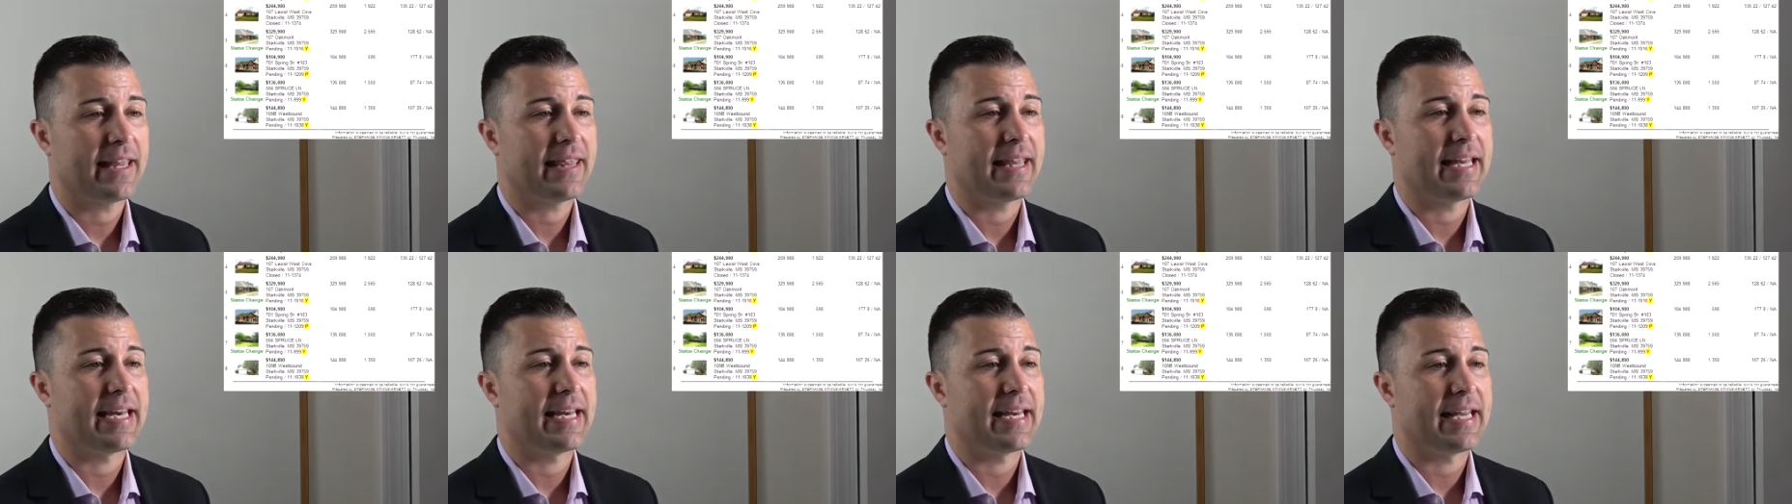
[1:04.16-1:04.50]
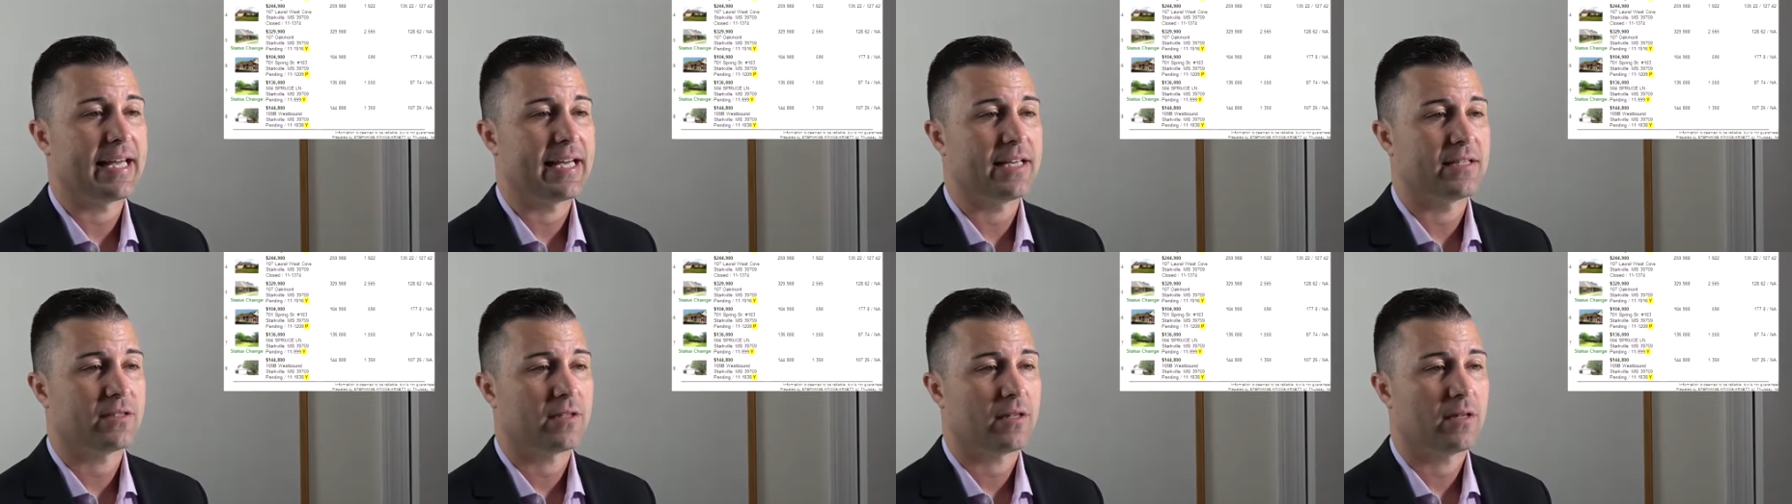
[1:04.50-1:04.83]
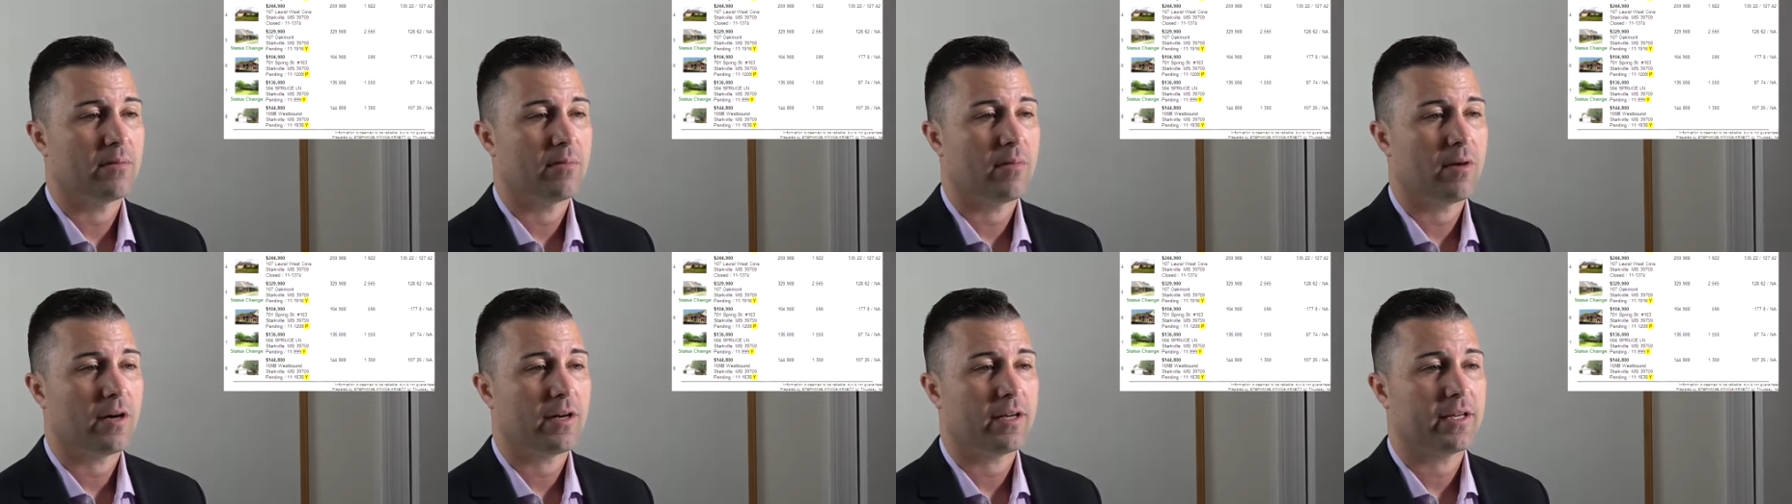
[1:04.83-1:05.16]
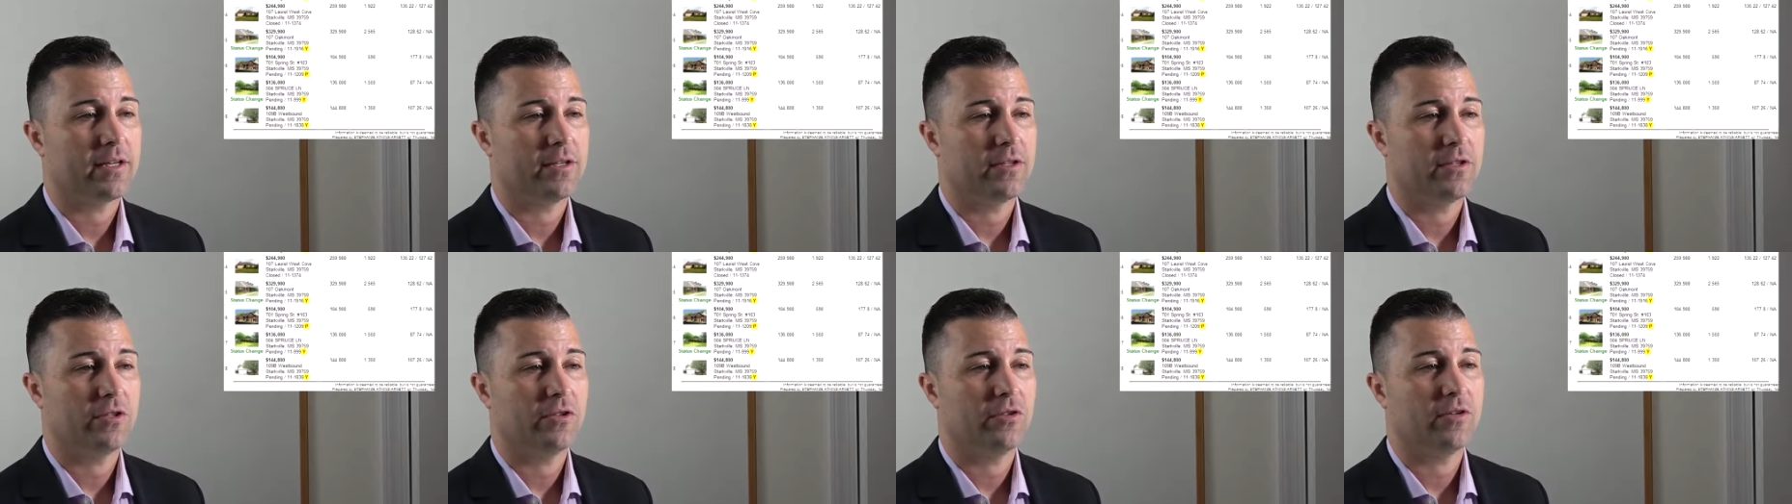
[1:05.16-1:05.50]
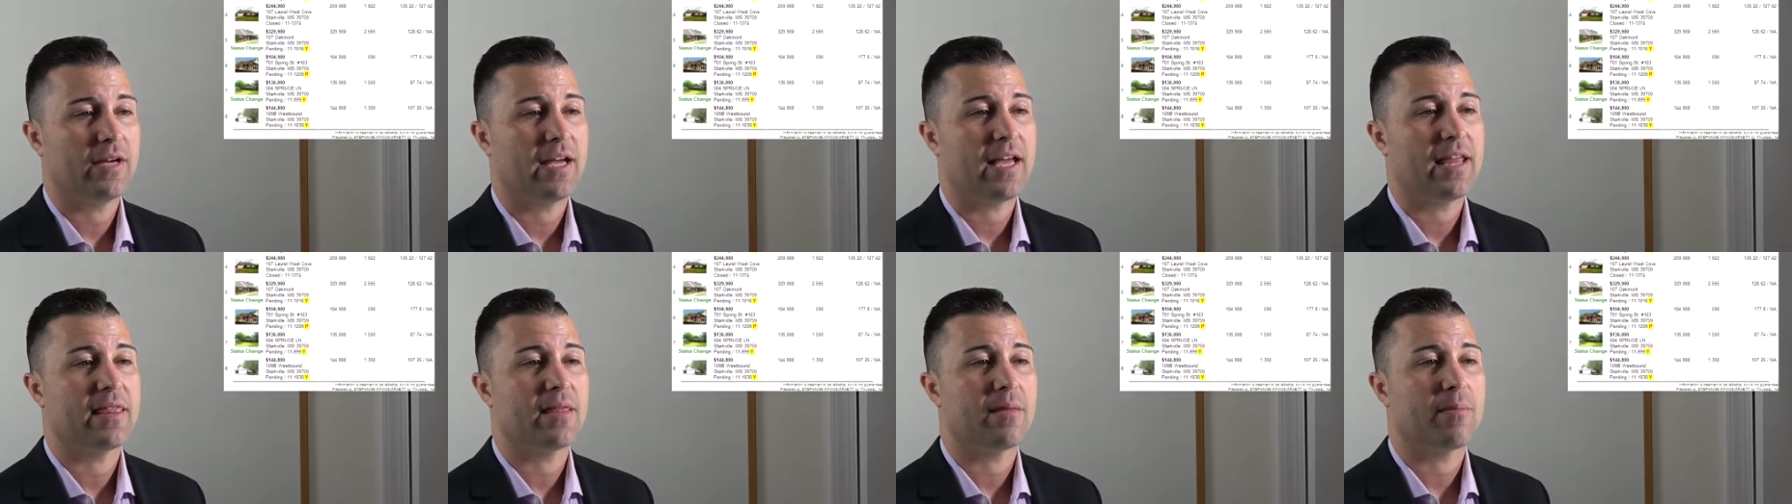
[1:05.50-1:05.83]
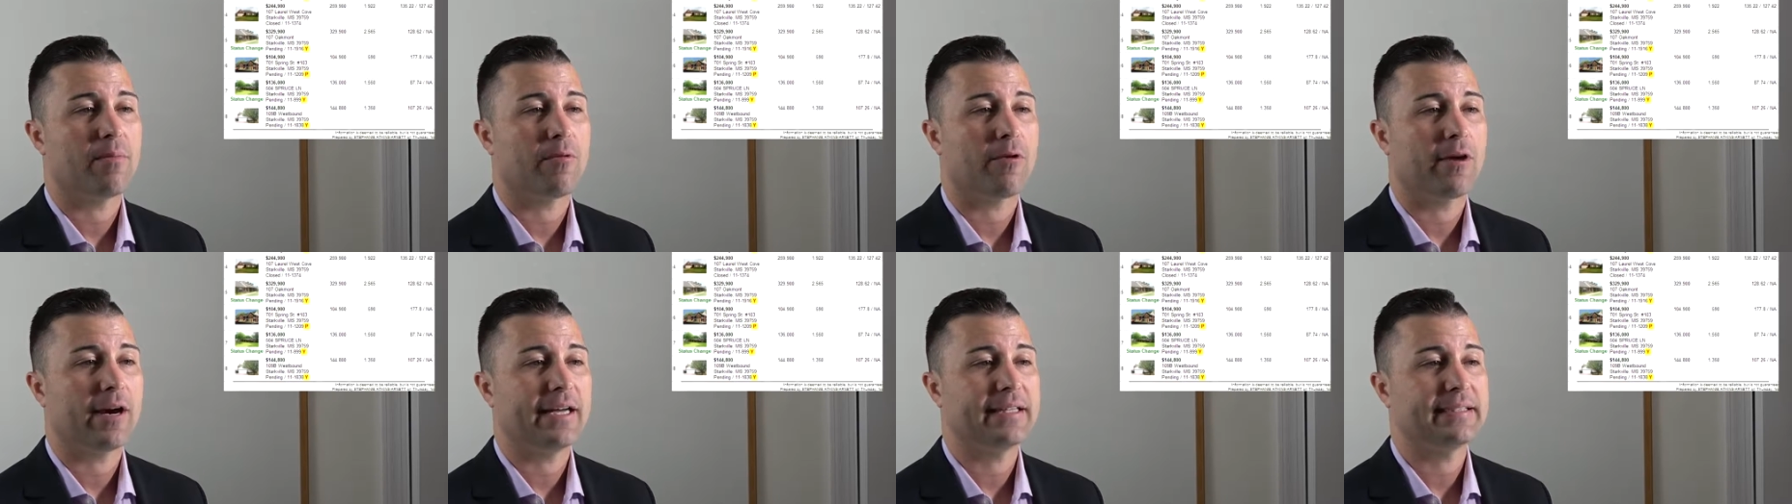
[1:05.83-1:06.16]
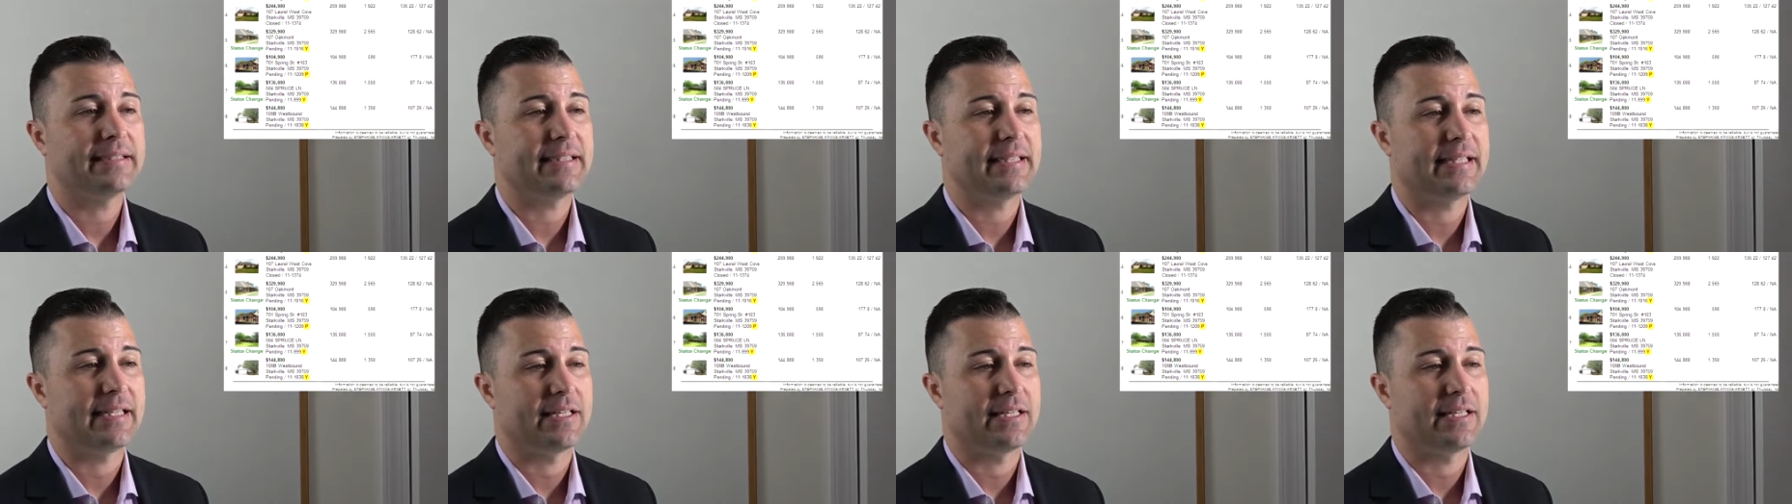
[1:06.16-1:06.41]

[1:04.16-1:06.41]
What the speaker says: at the days on the market too and the pricing